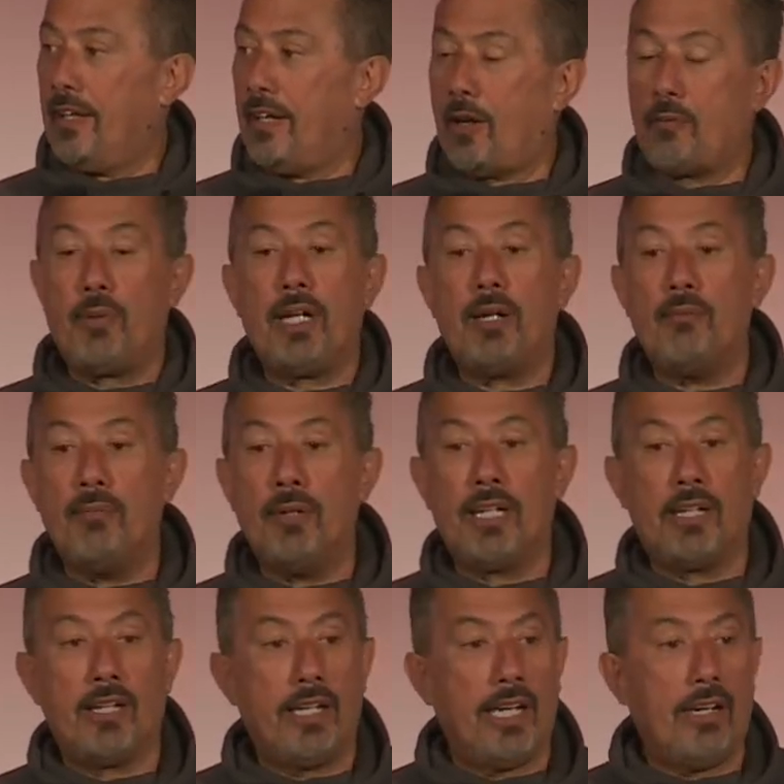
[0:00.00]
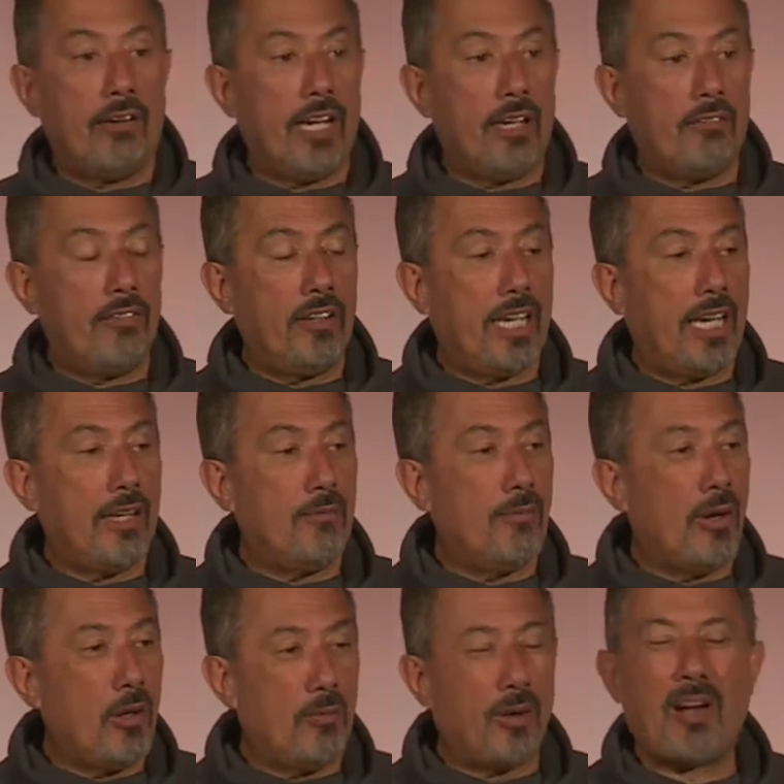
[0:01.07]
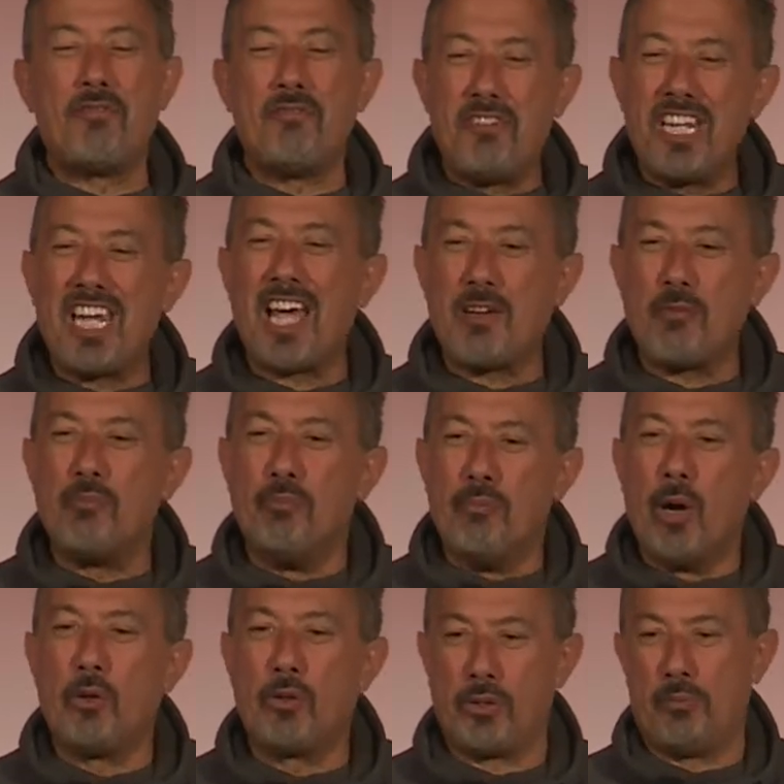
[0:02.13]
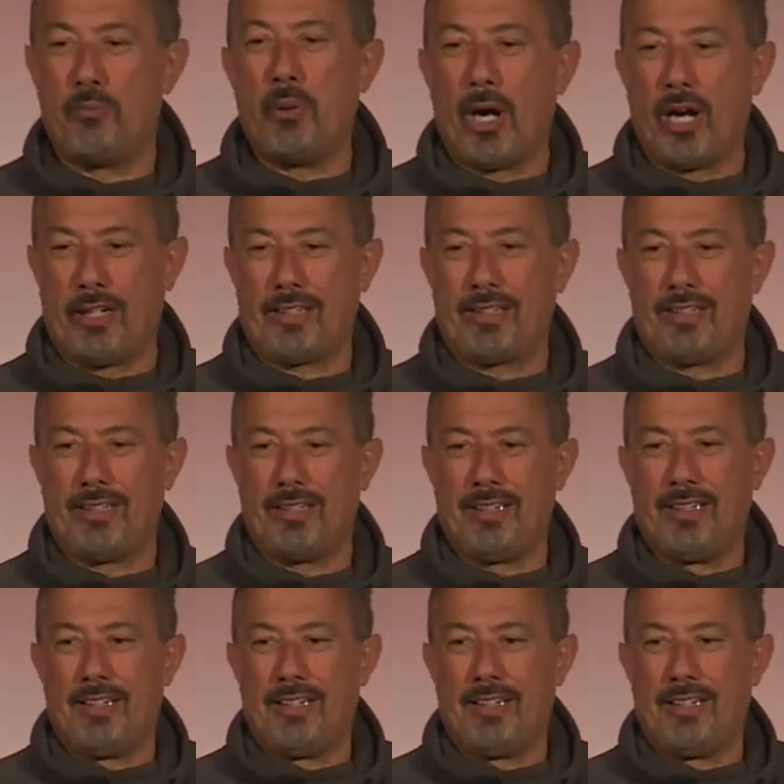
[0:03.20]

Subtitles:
I'd been a millionaire. I had V8 motorbike.